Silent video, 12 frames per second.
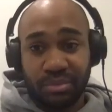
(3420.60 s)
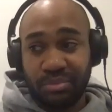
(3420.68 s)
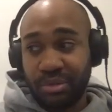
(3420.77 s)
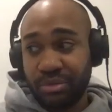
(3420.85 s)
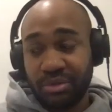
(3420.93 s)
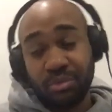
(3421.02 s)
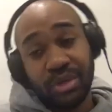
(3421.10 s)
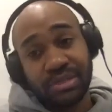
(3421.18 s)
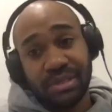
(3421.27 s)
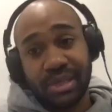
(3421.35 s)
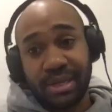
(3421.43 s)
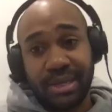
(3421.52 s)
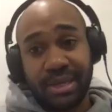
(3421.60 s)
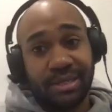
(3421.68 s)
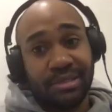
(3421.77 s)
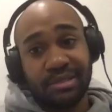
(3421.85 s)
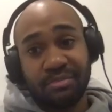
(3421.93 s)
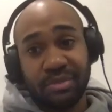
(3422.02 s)
be looking, where's Dele Alli,
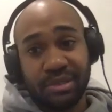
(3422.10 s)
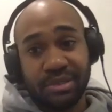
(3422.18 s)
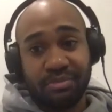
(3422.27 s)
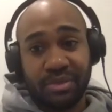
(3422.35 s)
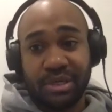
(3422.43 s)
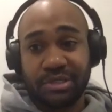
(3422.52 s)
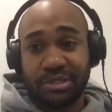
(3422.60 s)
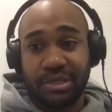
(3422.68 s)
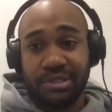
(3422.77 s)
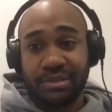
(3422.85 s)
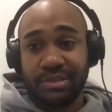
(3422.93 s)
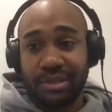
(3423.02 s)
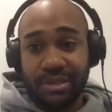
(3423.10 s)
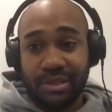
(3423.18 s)
and he's in PSG's